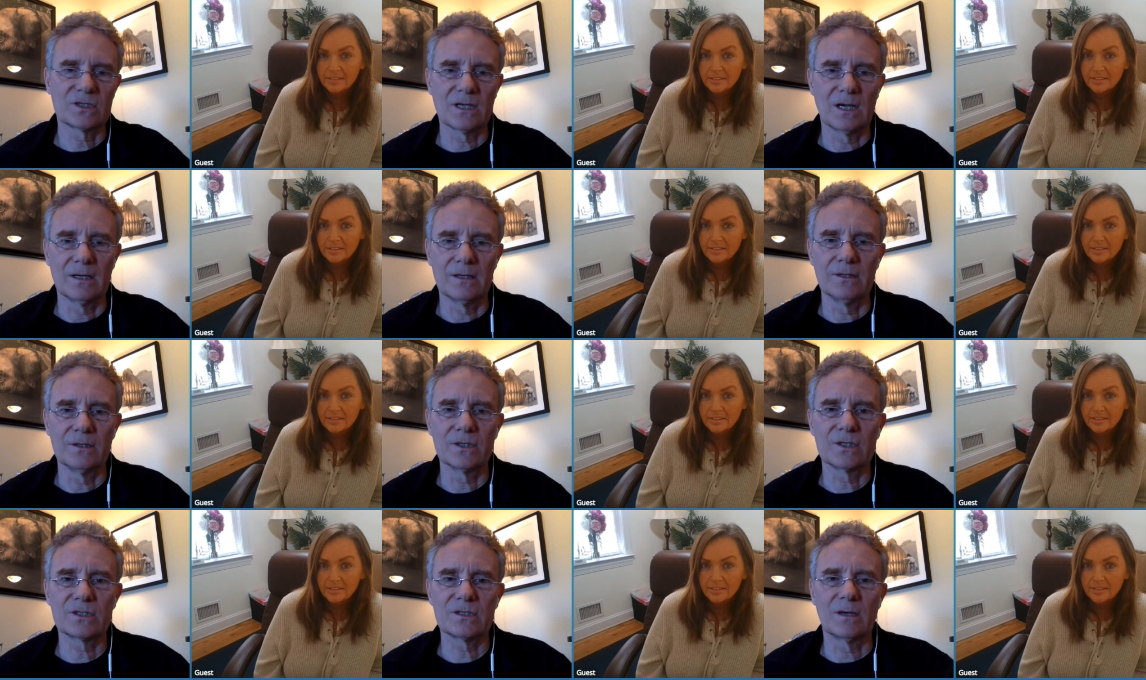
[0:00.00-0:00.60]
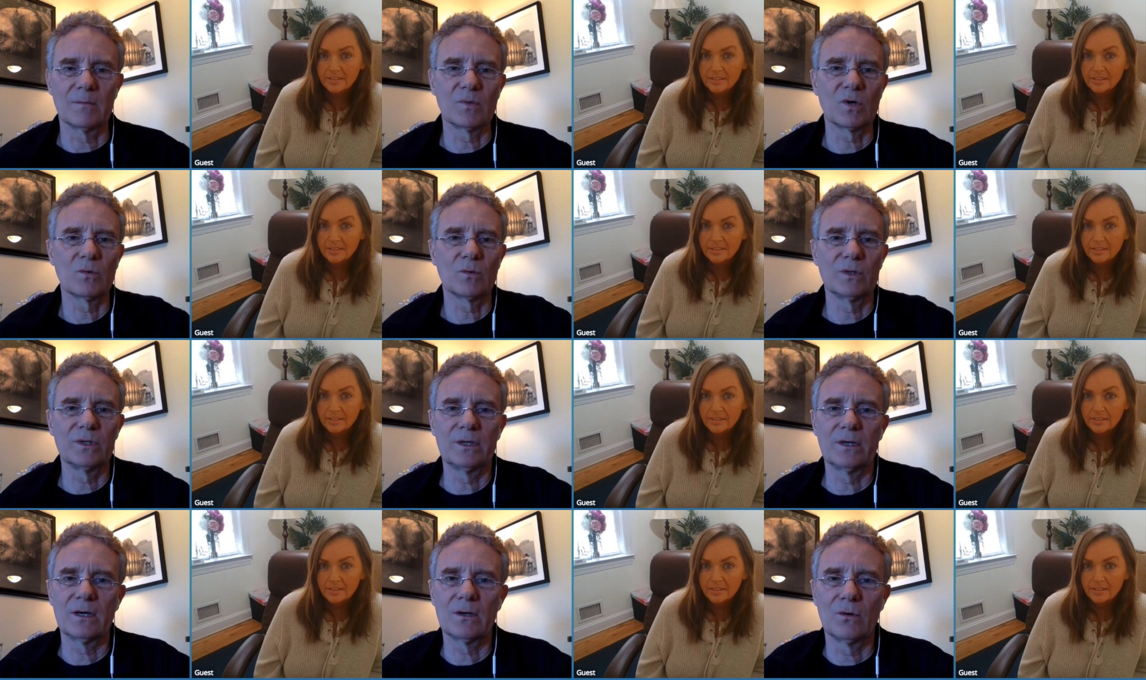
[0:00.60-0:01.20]
Speaker 1: in the summer
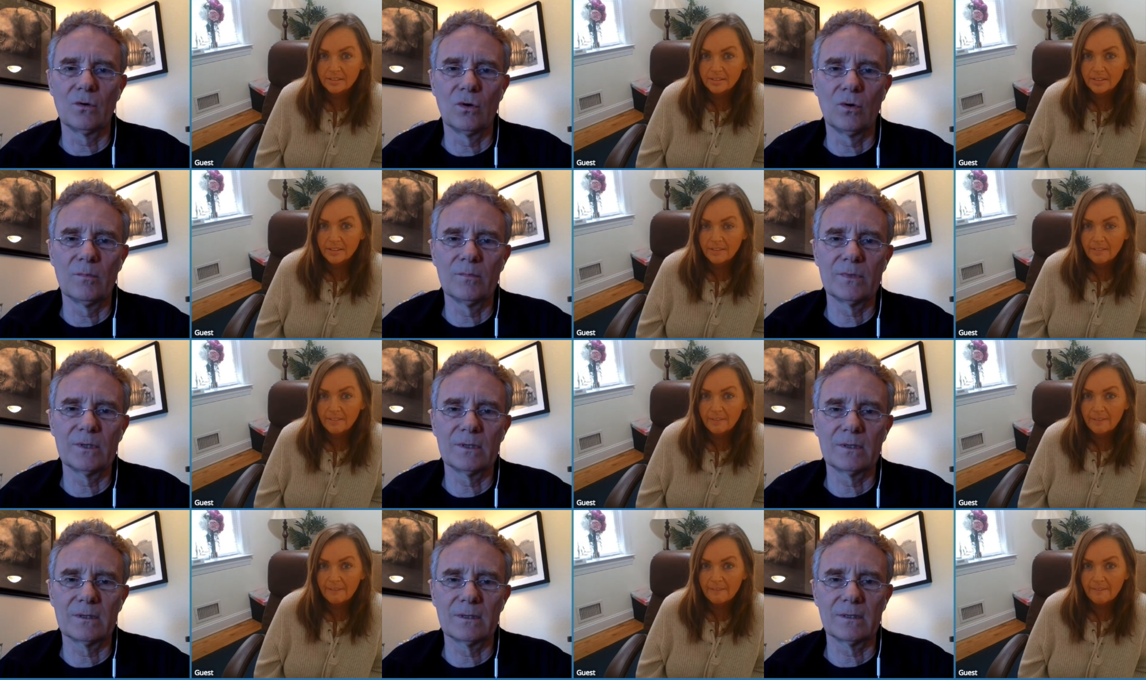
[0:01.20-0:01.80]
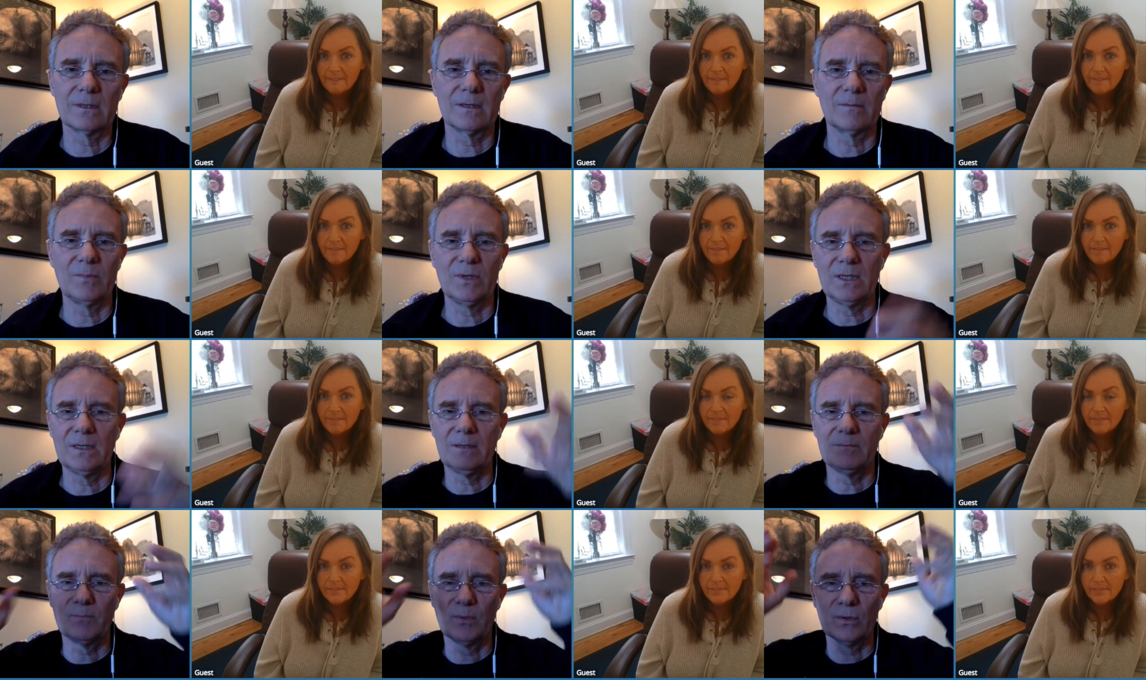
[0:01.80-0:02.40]
when they're home, you're going to
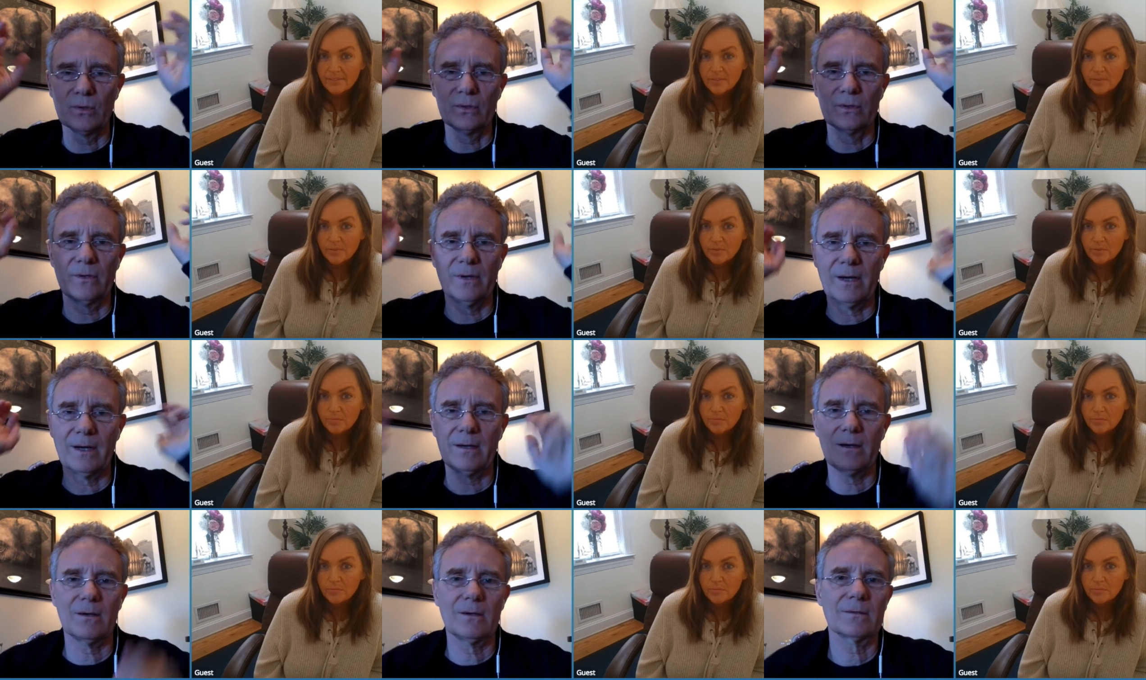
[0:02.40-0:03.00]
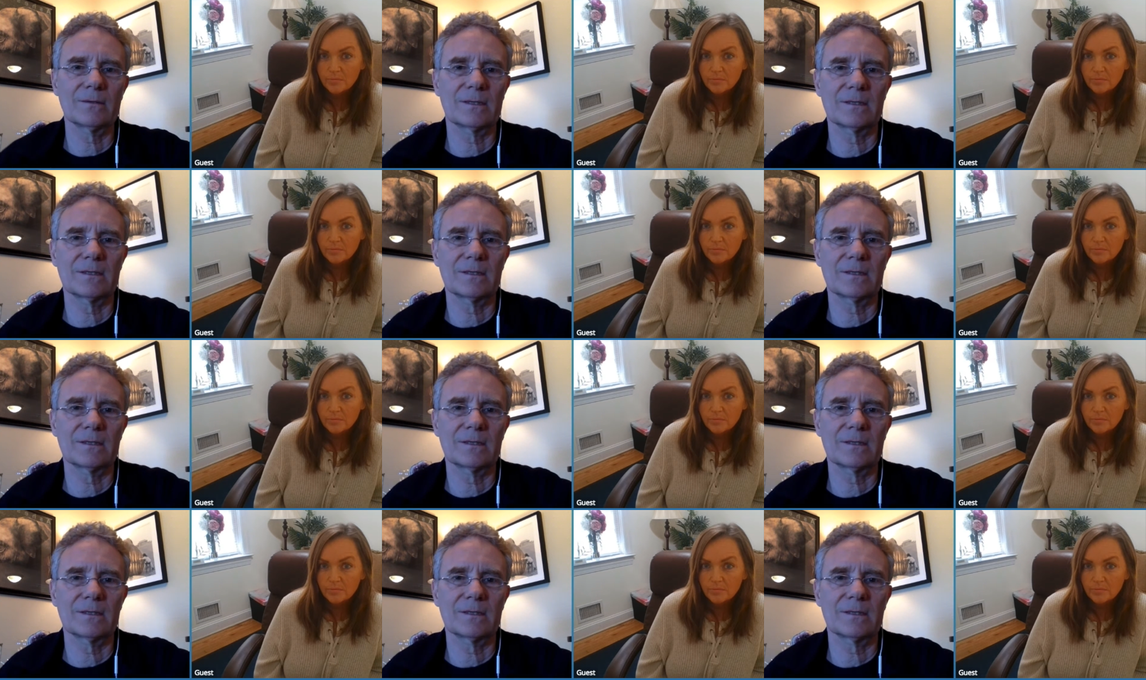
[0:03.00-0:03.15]
be pulling your hair out